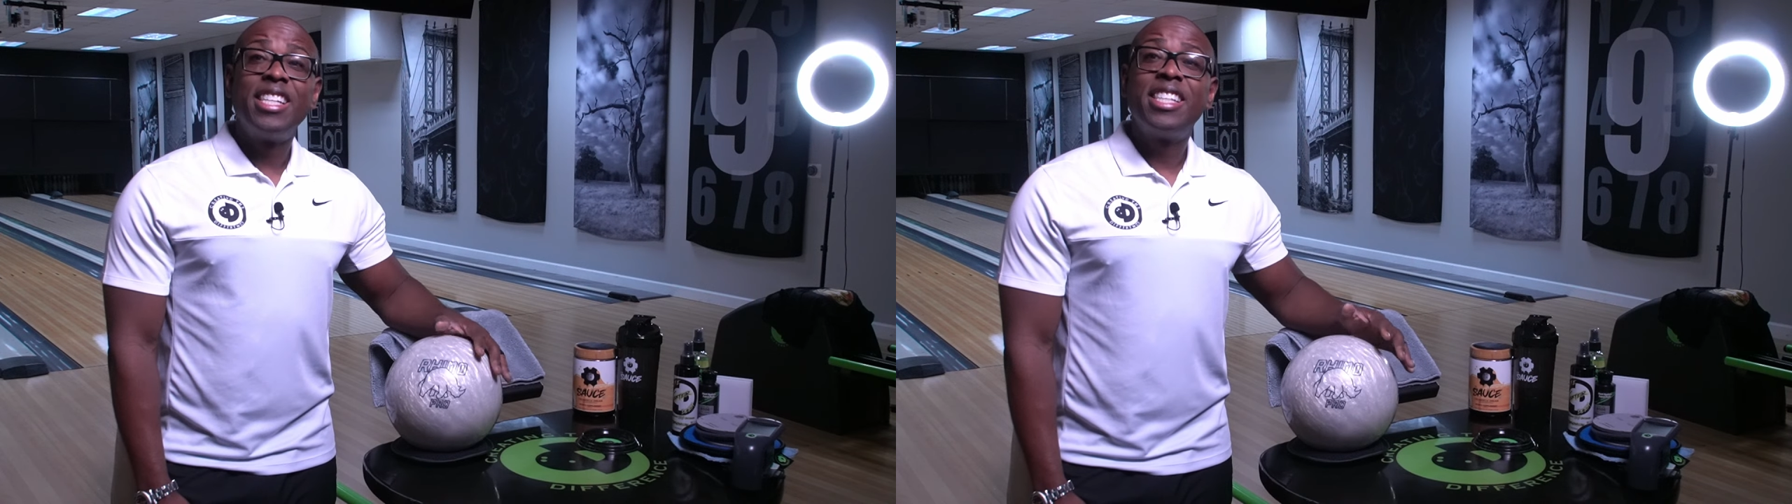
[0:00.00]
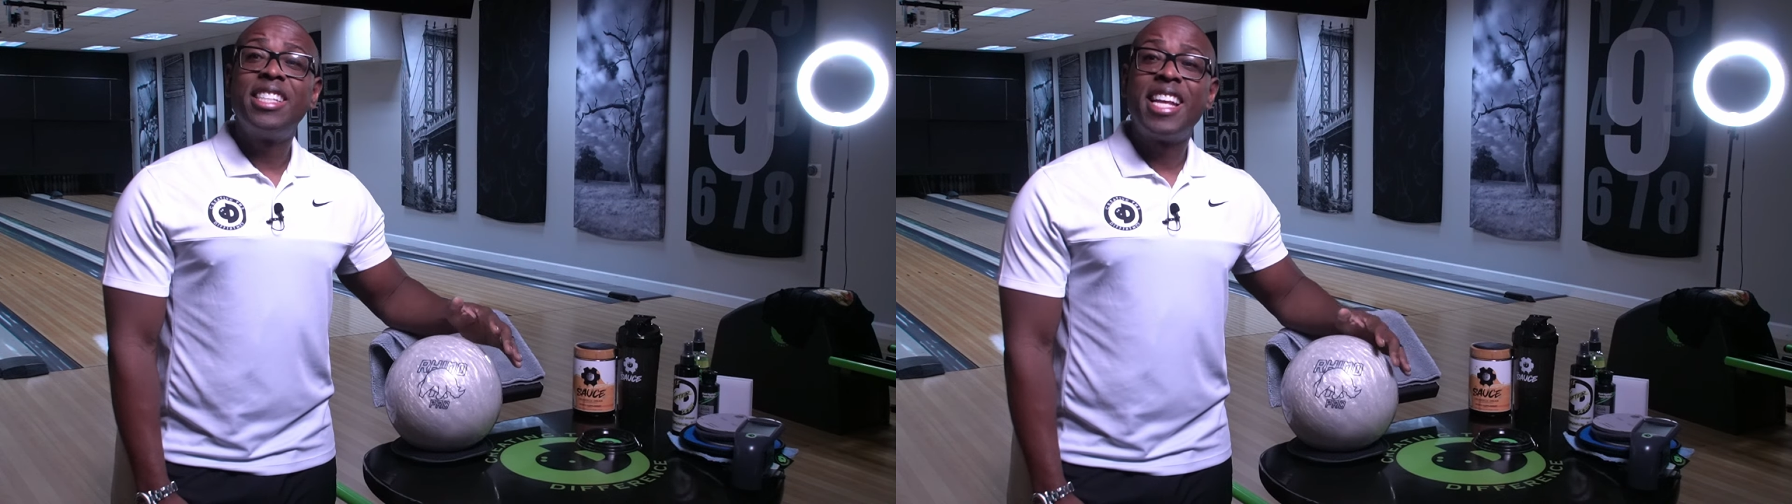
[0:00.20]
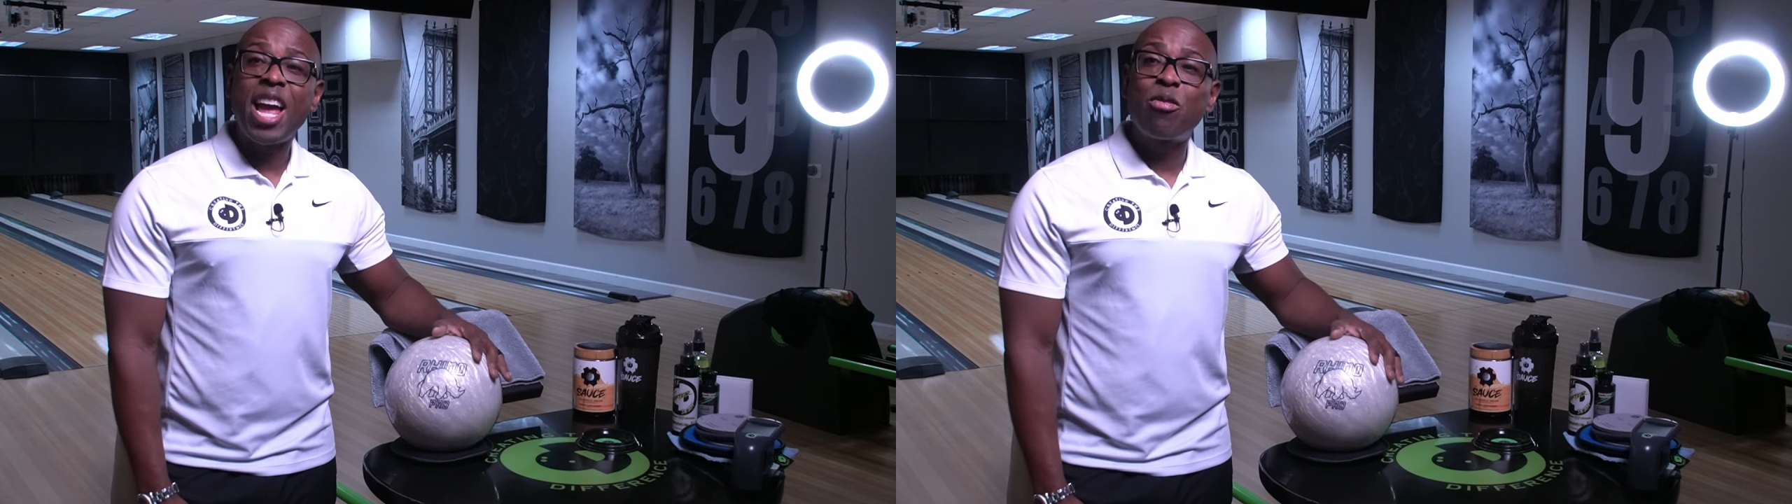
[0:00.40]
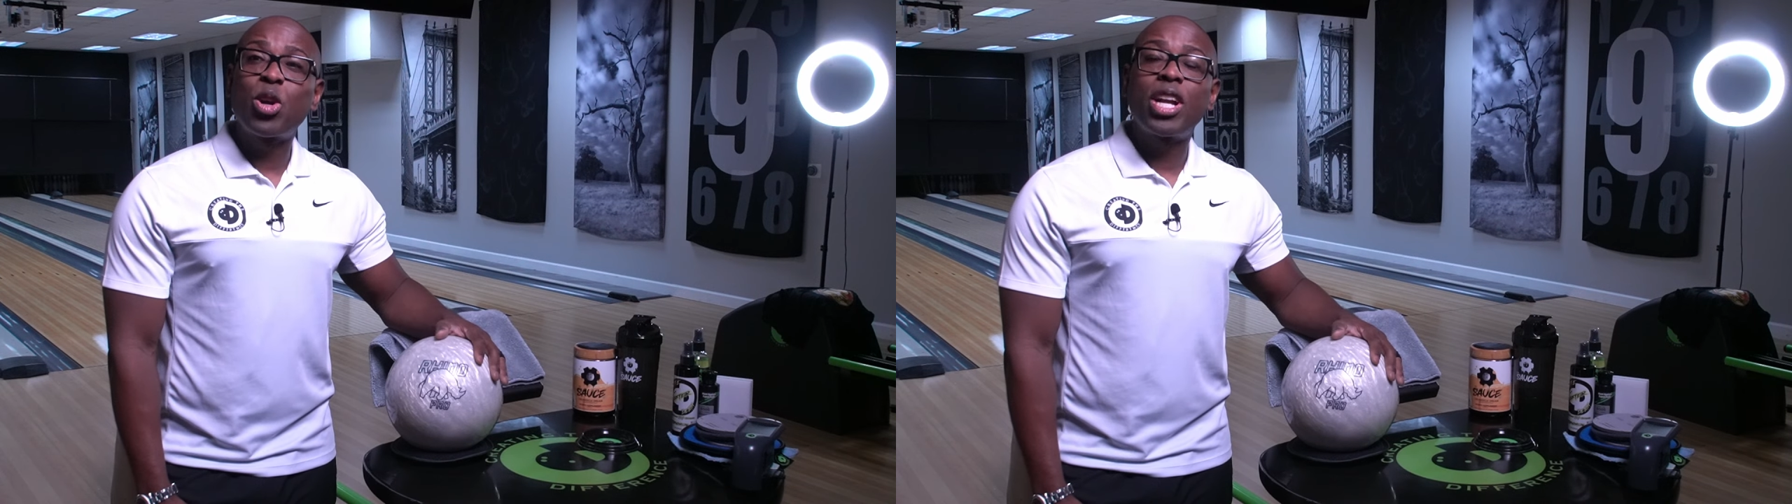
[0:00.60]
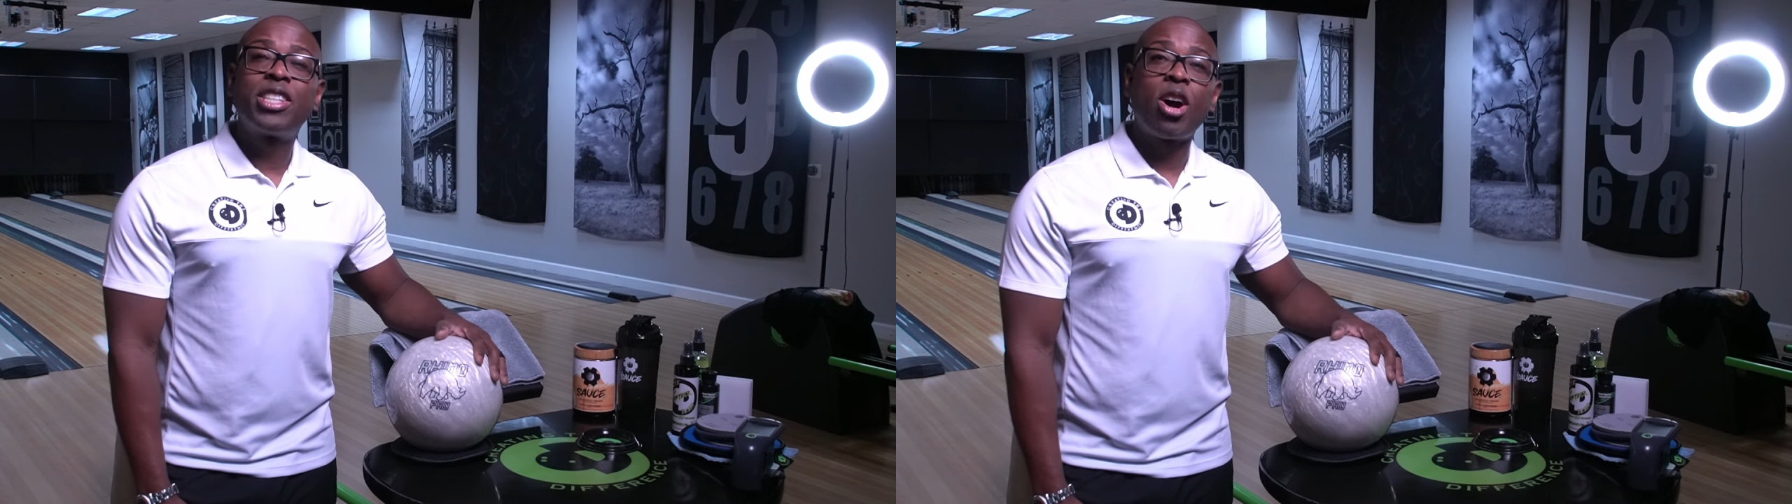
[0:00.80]
Today we're
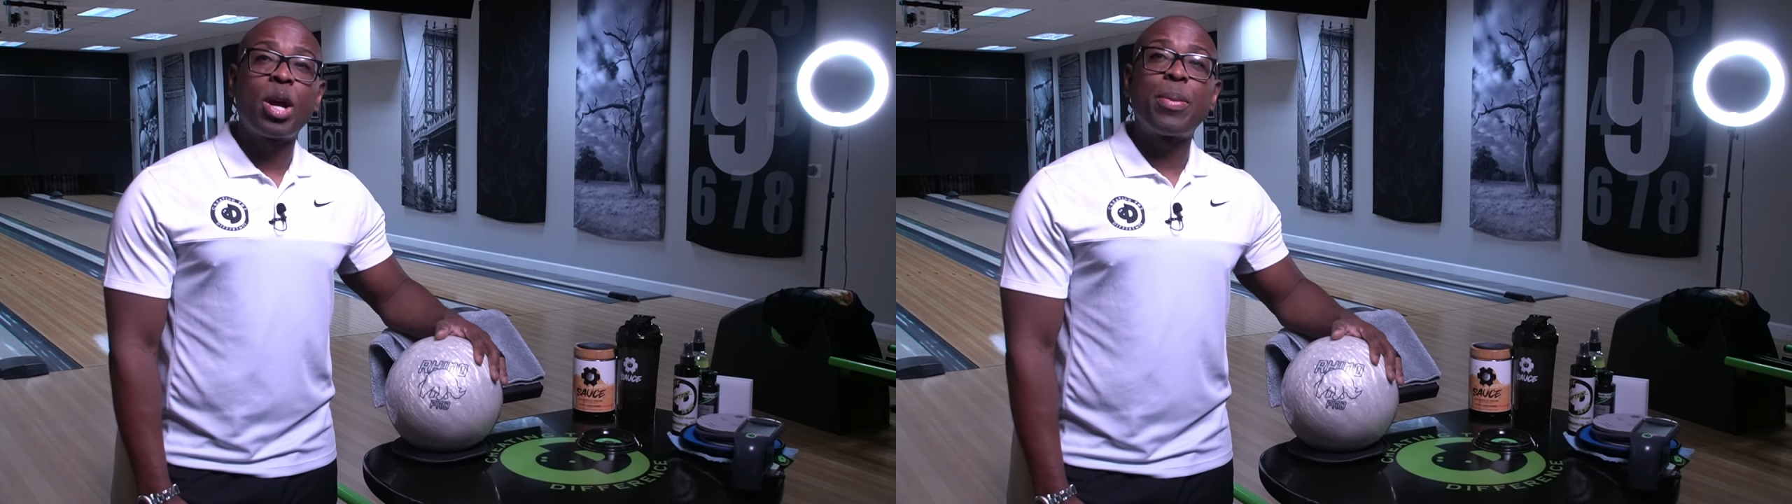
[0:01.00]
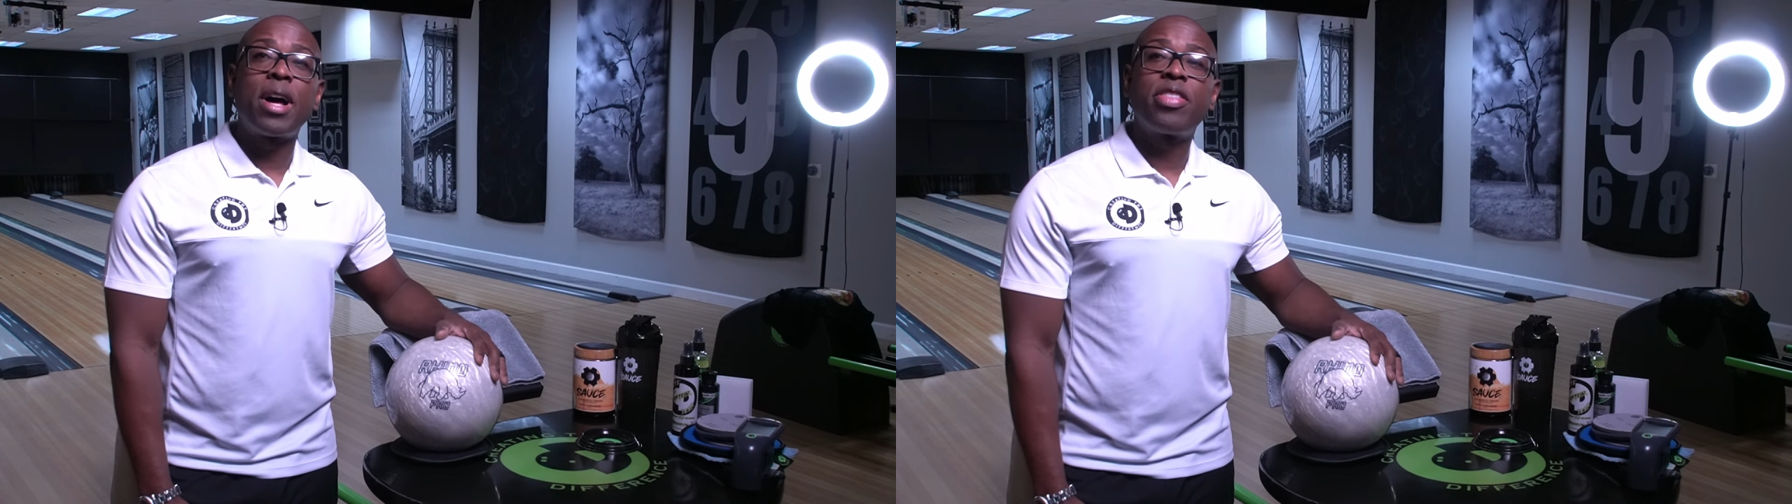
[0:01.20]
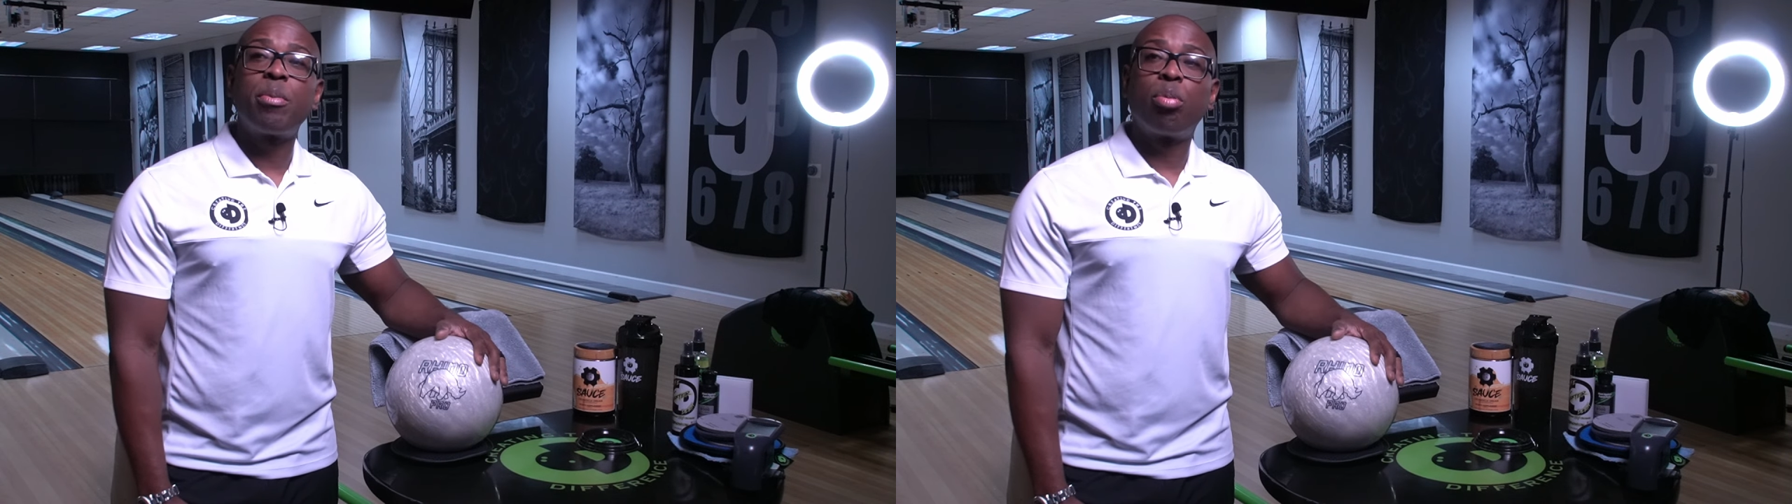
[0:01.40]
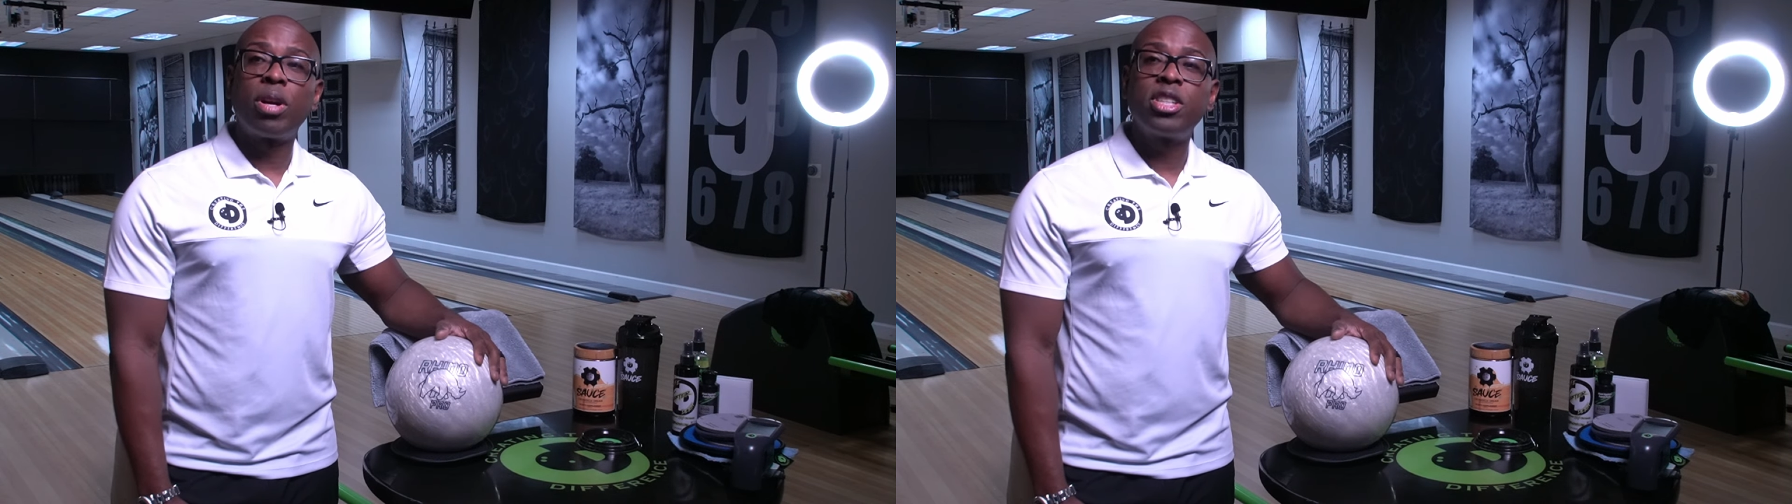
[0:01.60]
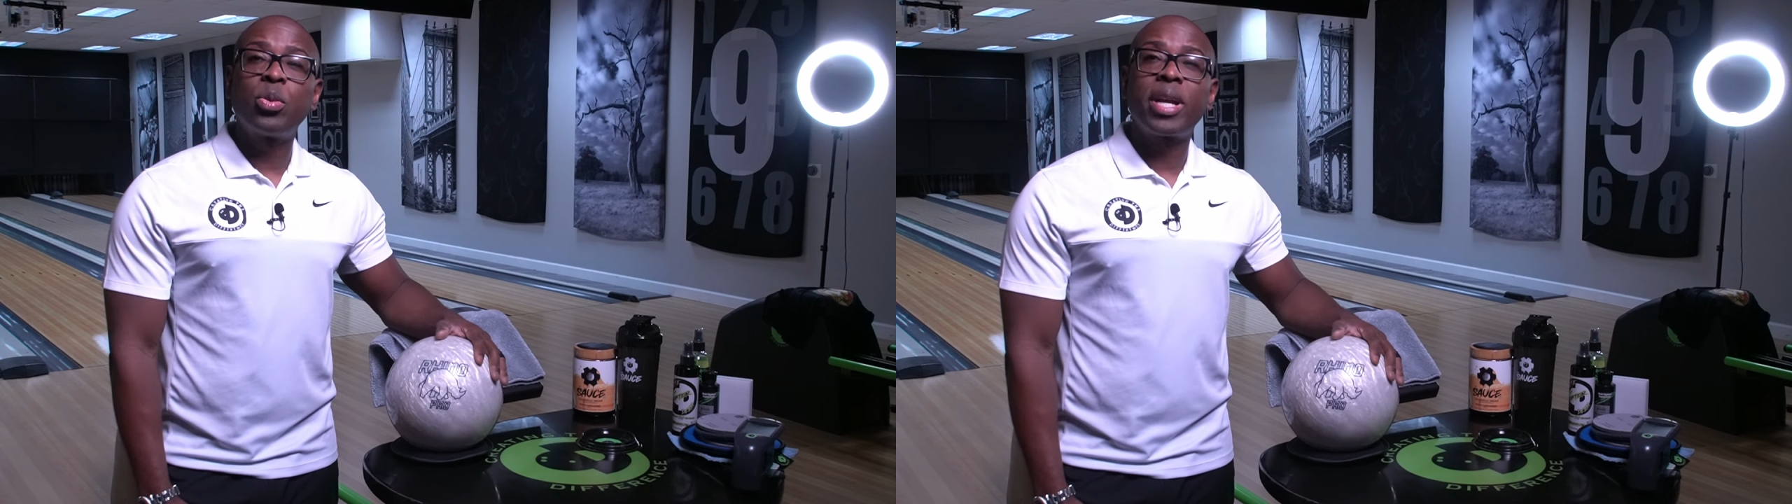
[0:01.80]
going to talk about the
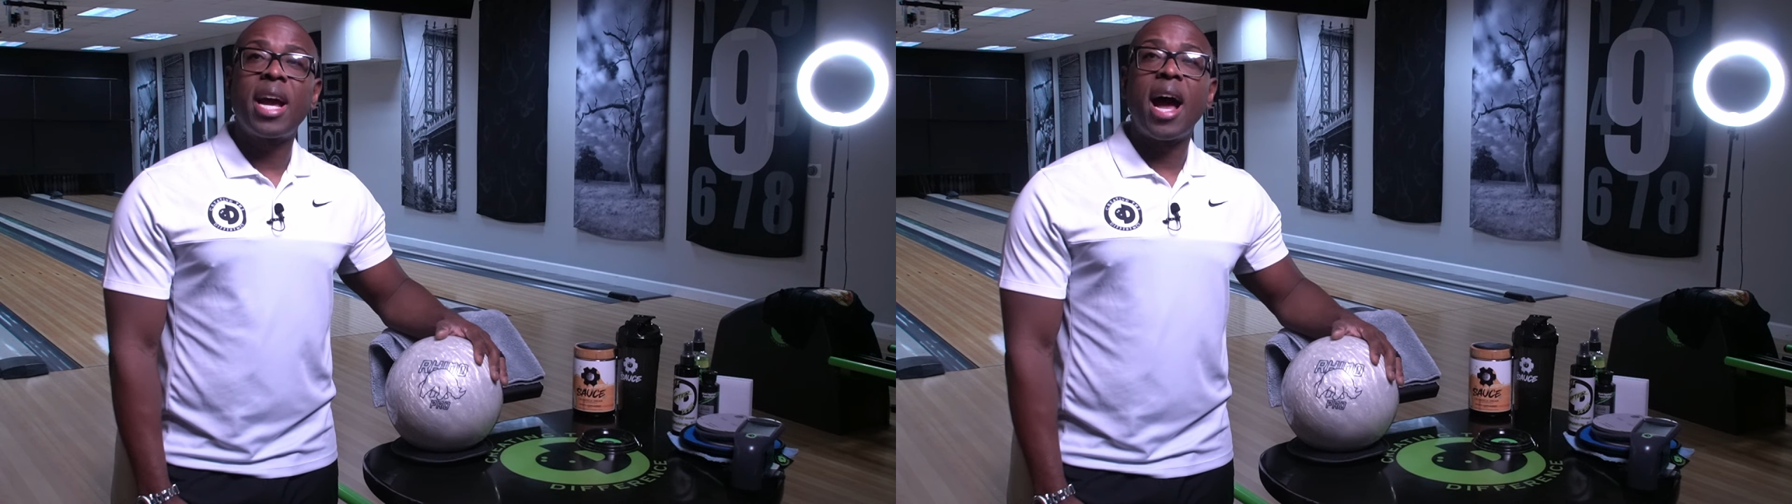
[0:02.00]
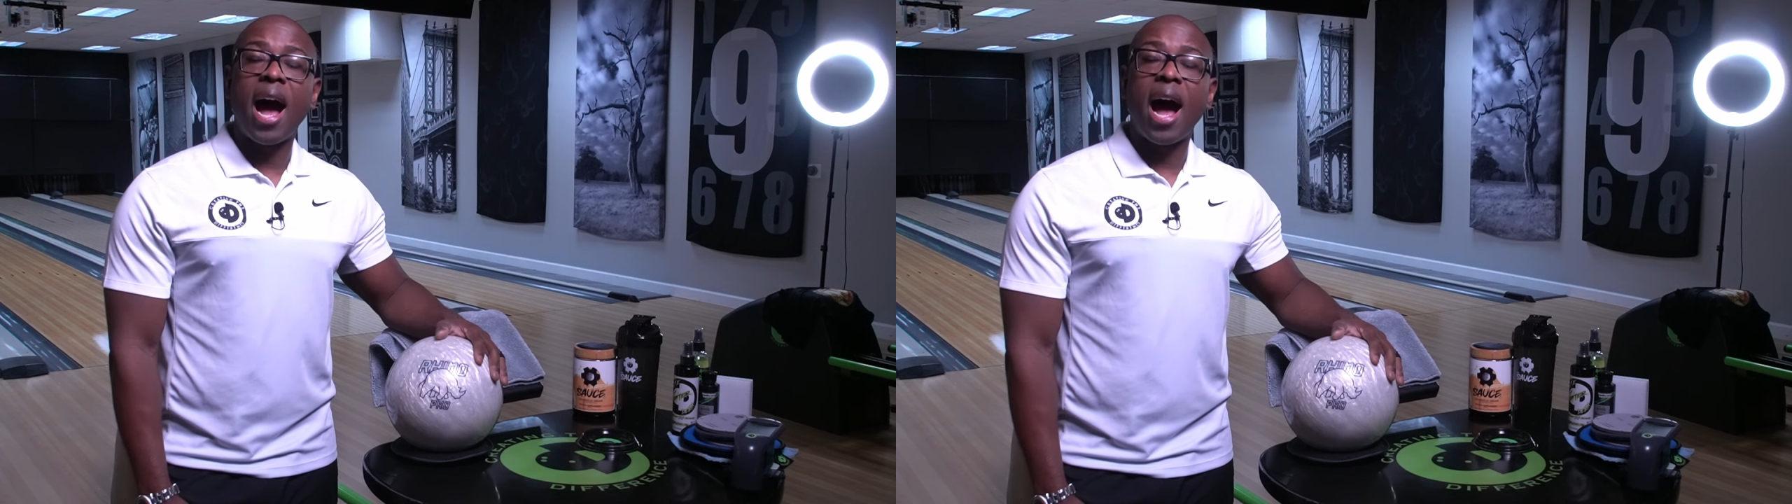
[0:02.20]
Brunswick